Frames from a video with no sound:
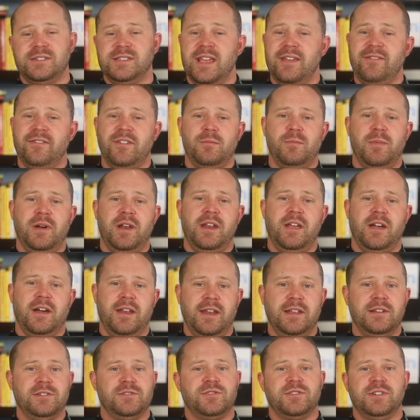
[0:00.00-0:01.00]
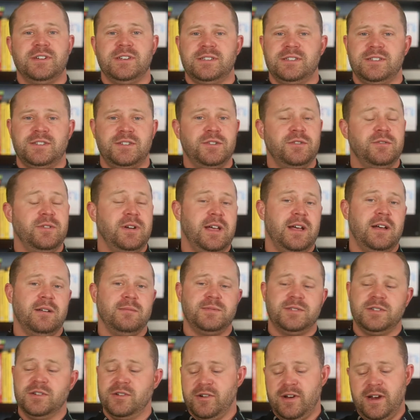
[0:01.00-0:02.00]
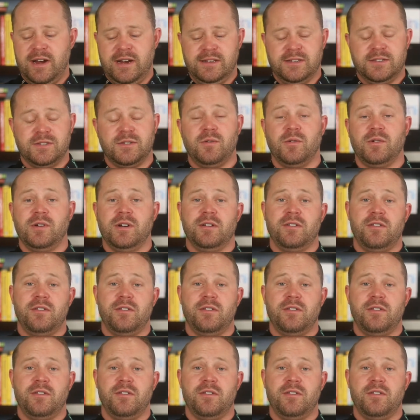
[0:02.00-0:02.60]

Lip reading: saving money on interest. Two, it helps your credit score.